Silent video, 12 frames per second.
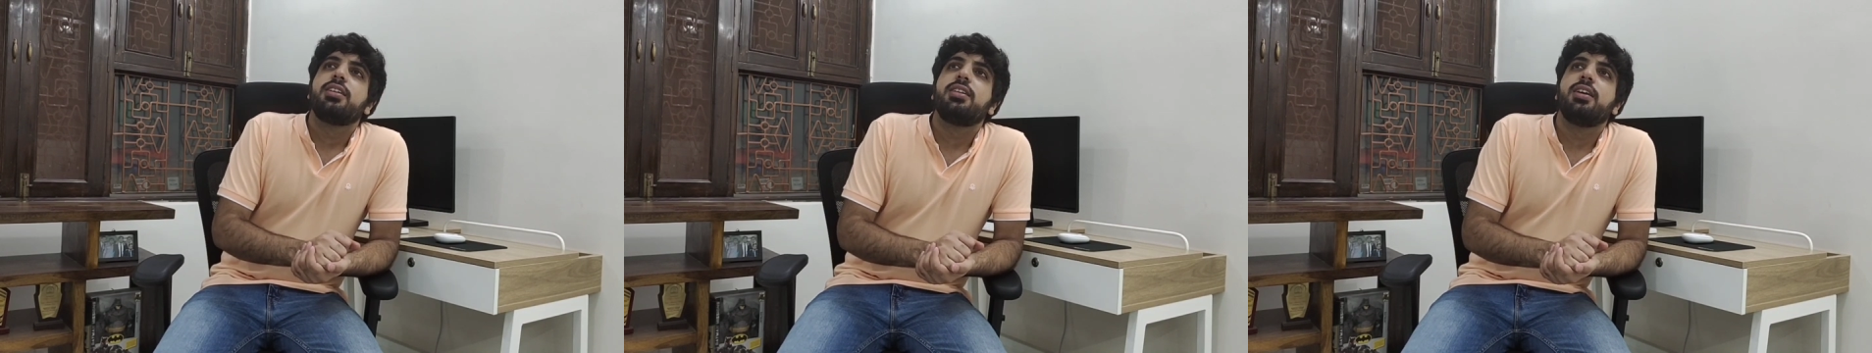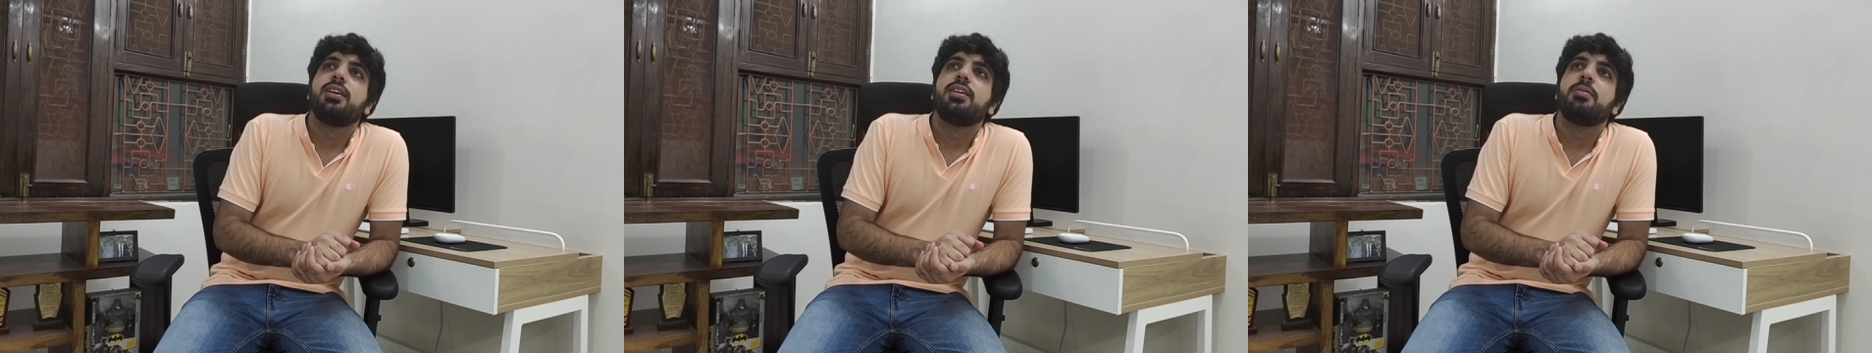
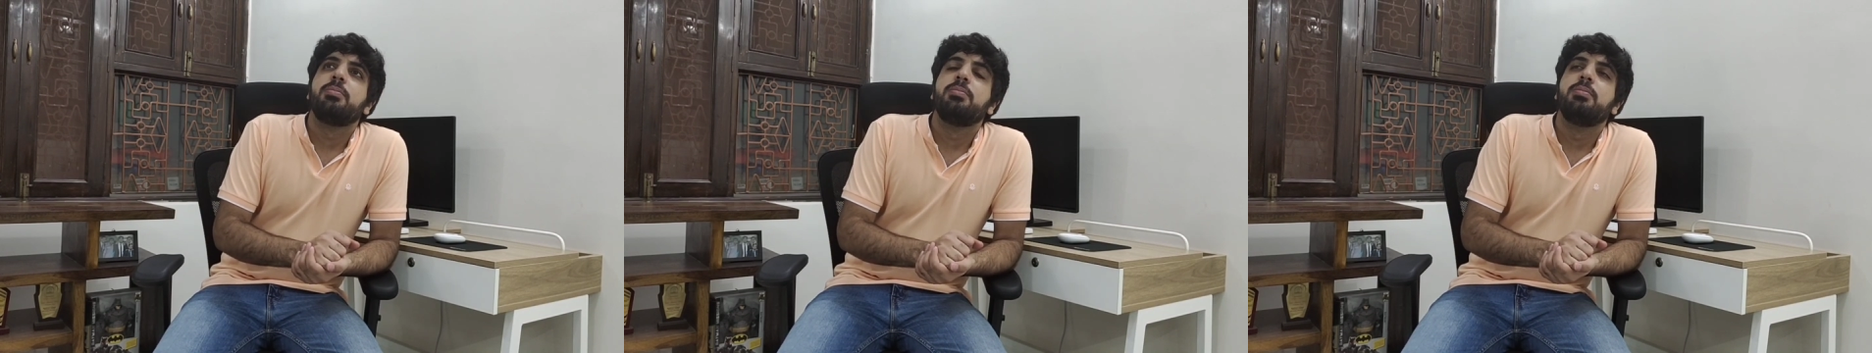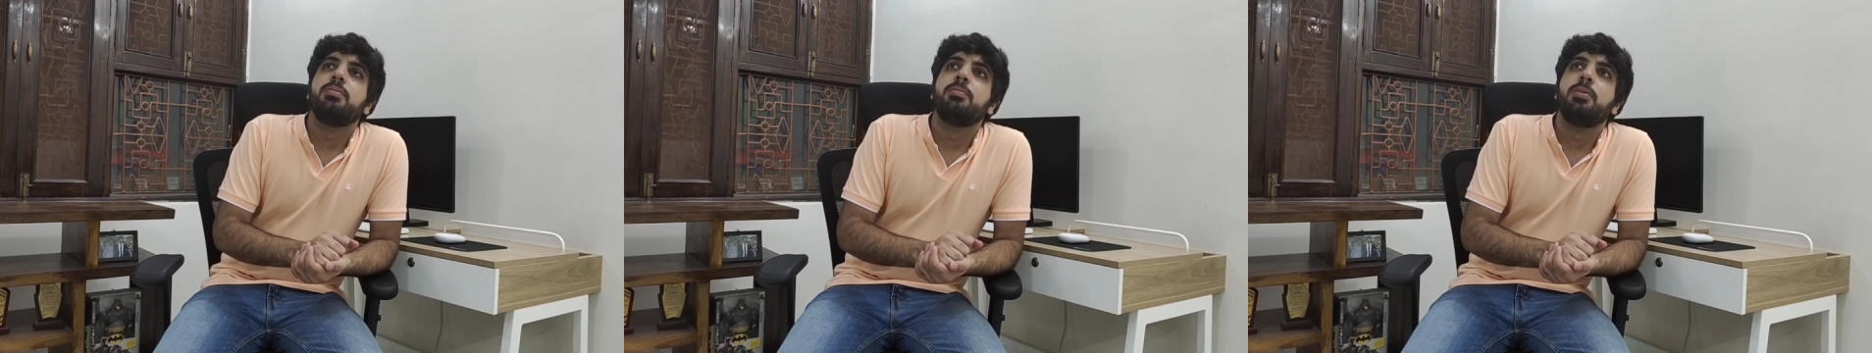
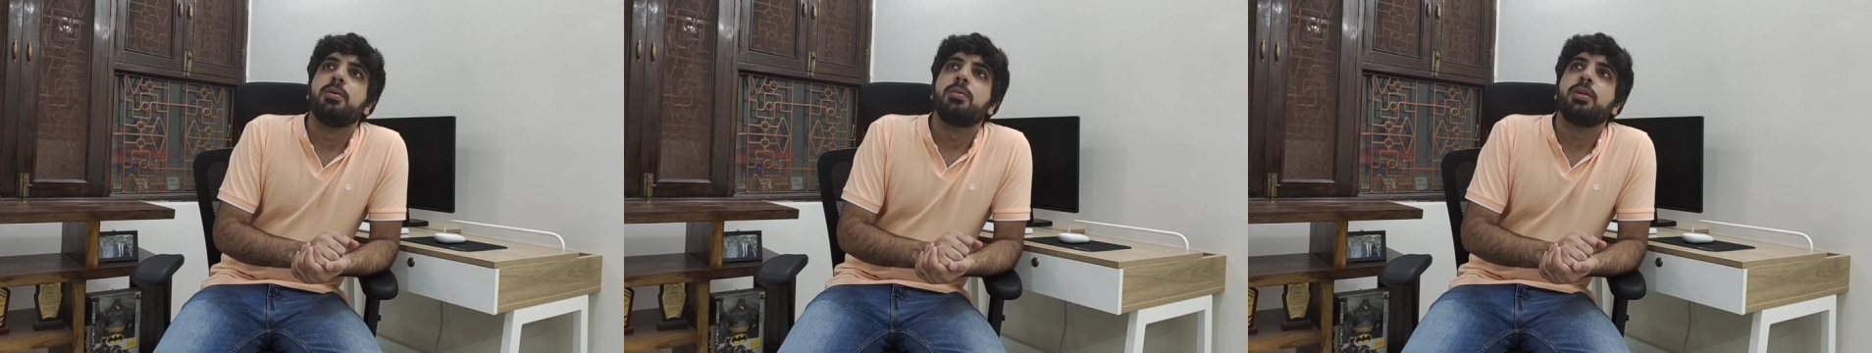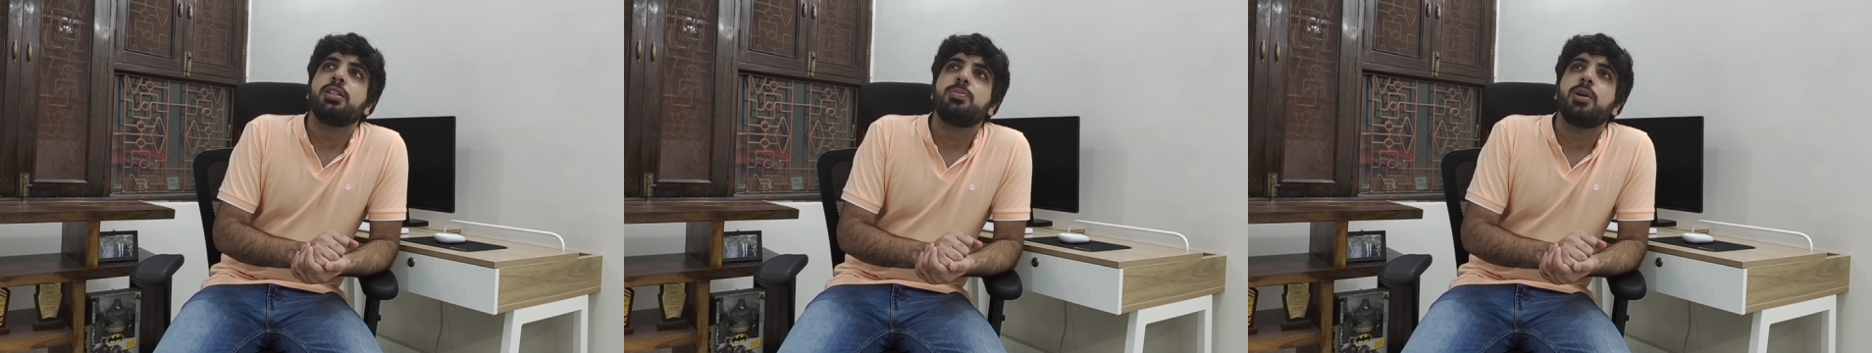
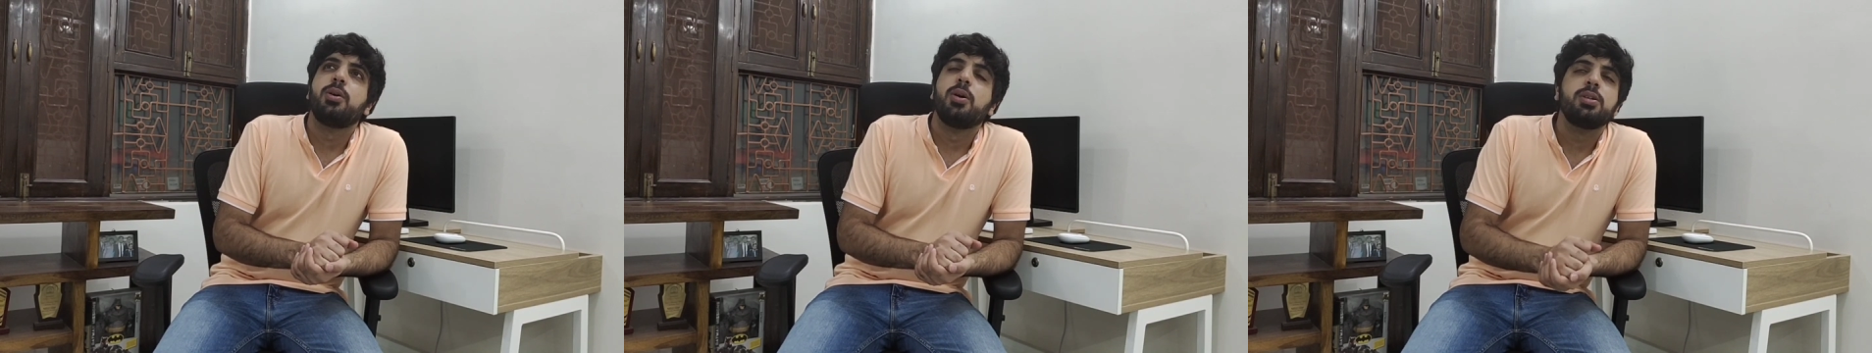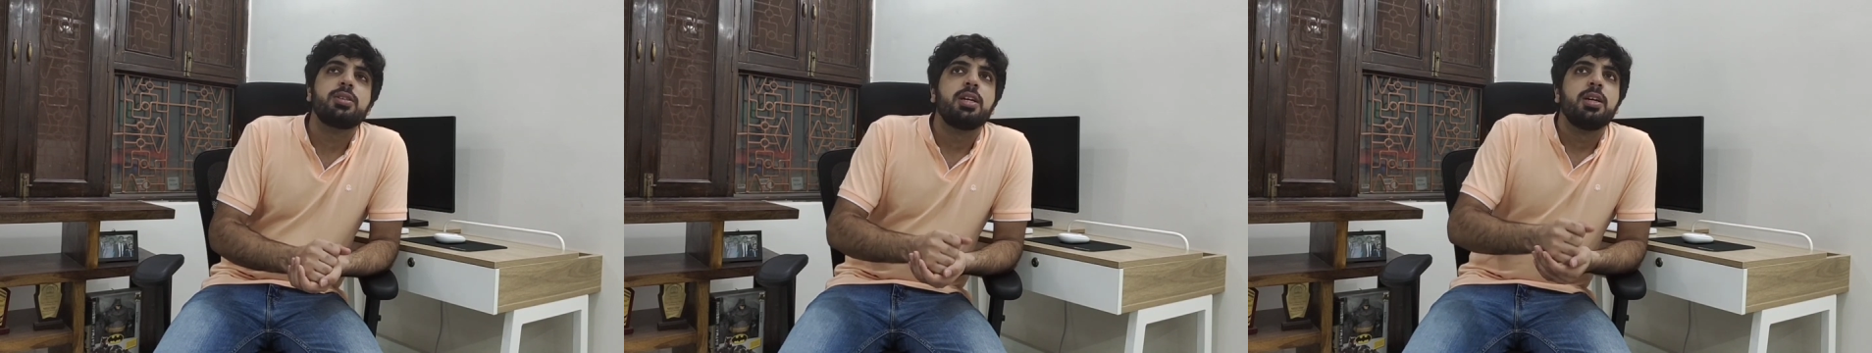
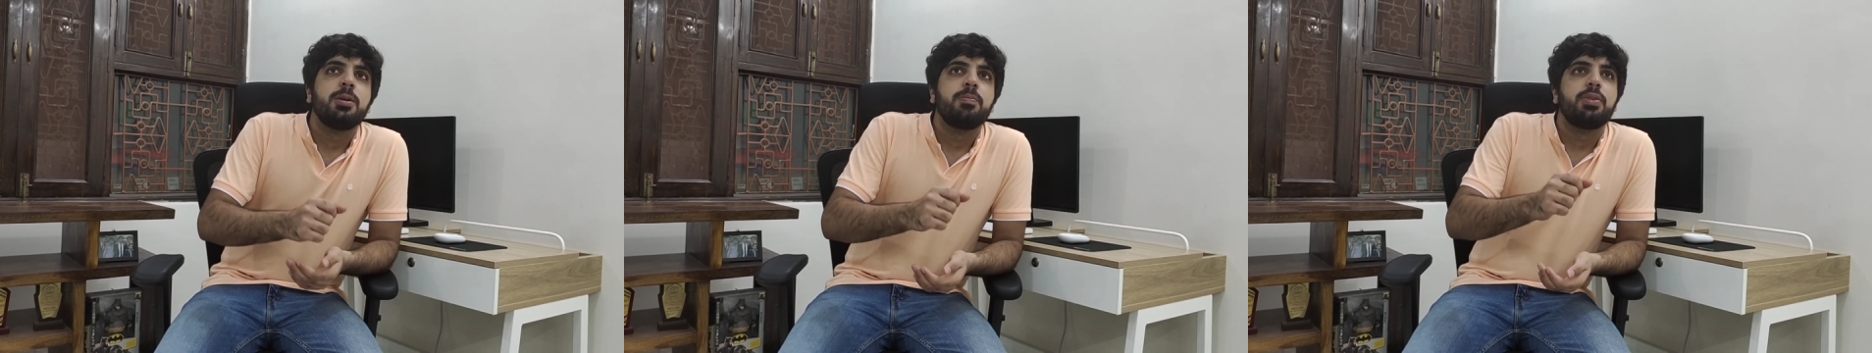because